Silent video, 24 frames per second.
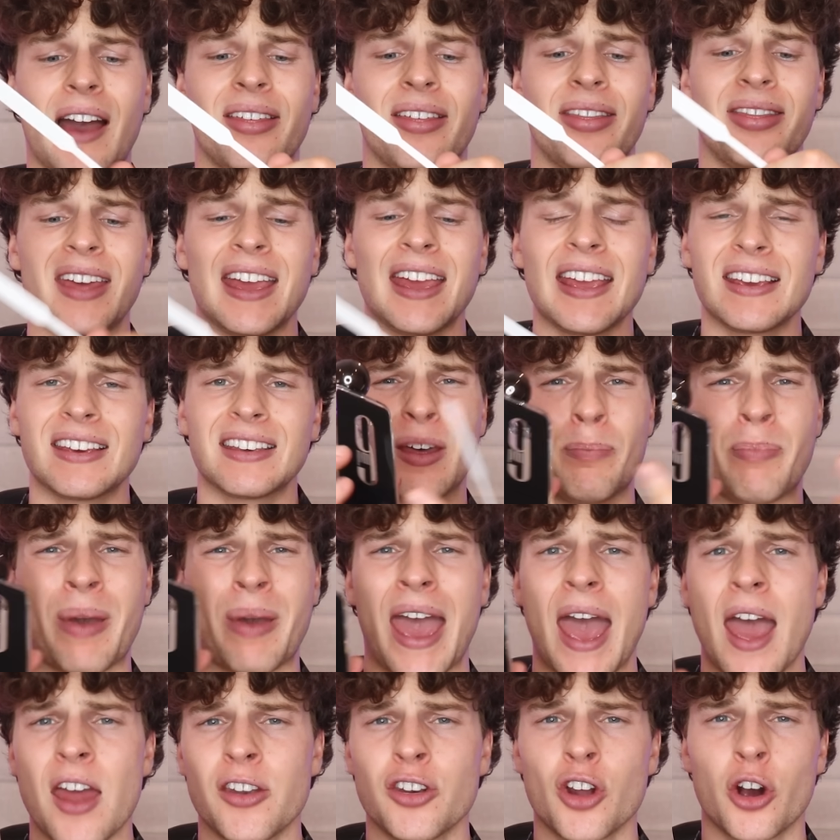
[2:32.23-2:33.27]
I think the
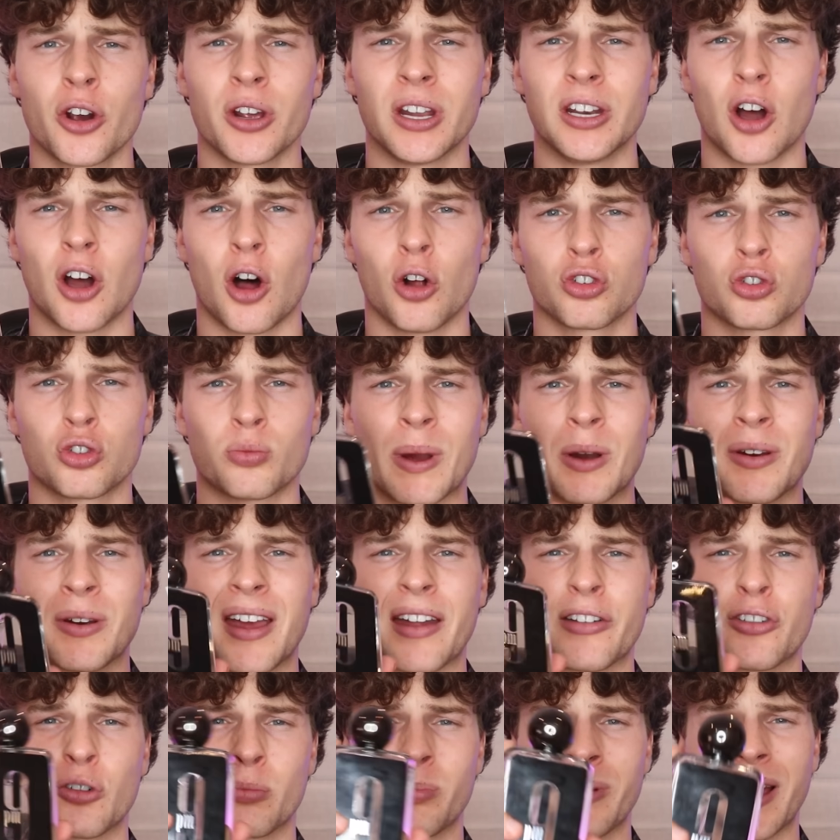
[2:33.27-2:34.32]
pear note in Ultramel
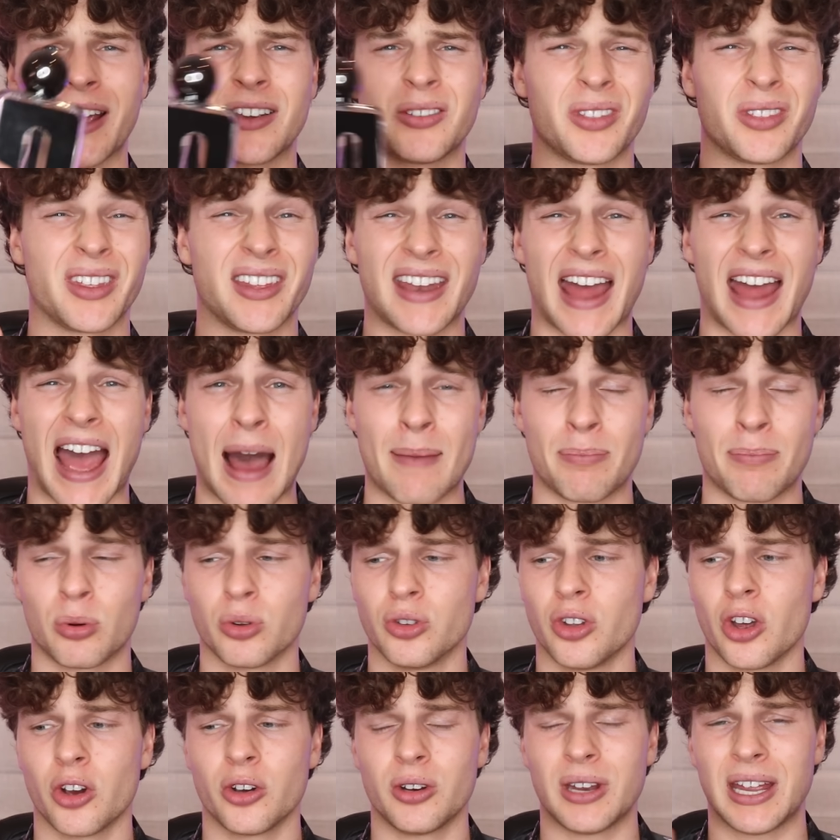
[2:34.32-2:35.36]
gets replaced with an apple
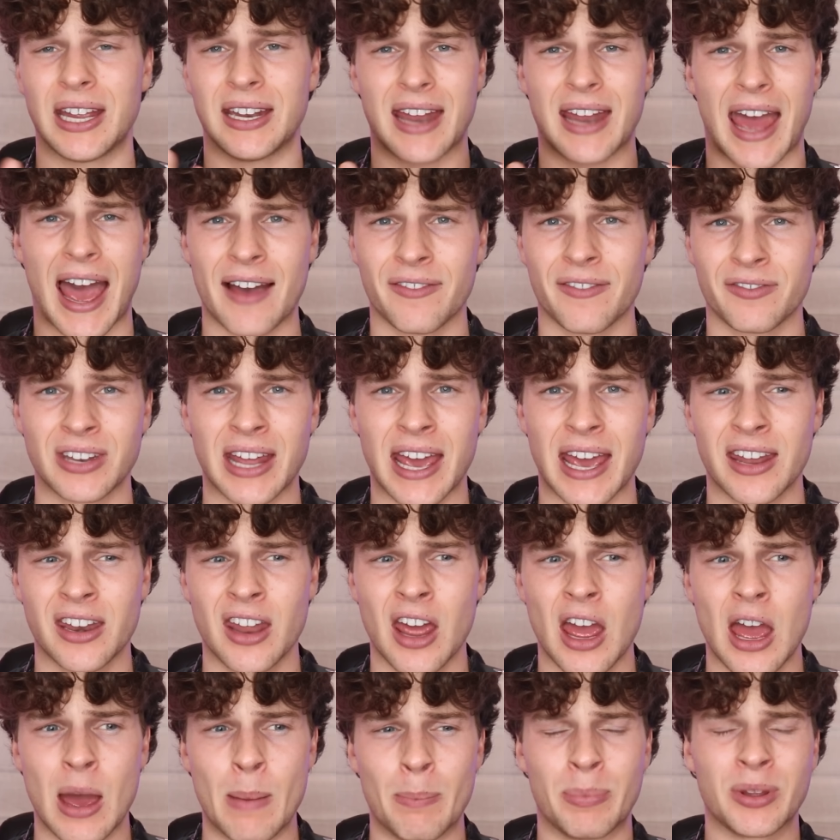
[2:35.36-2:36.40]
note in AFNAN,
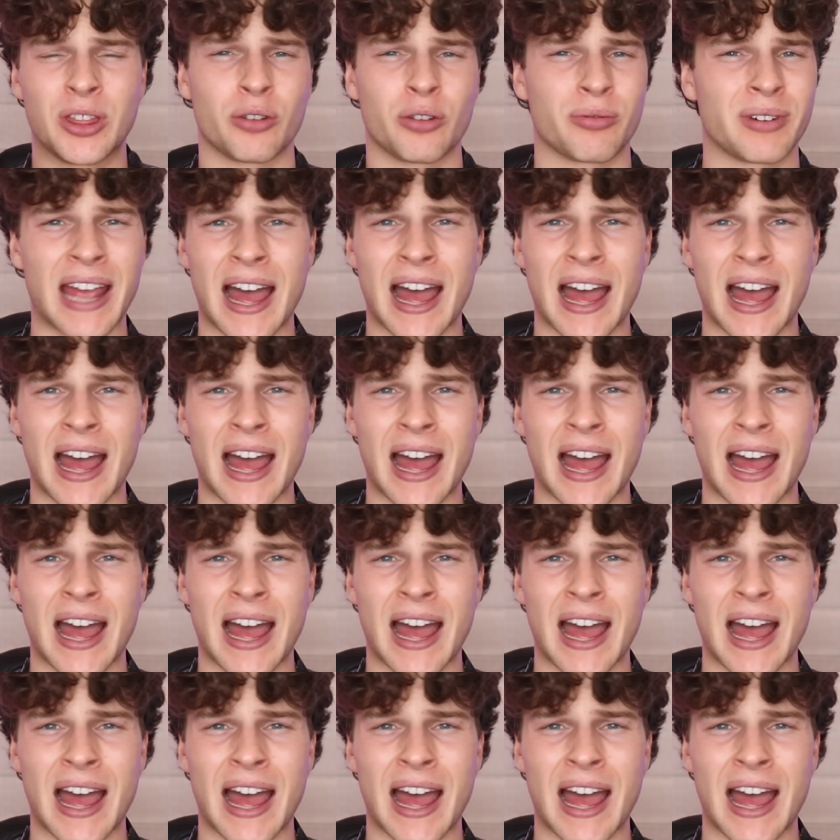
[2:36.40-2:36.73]
but the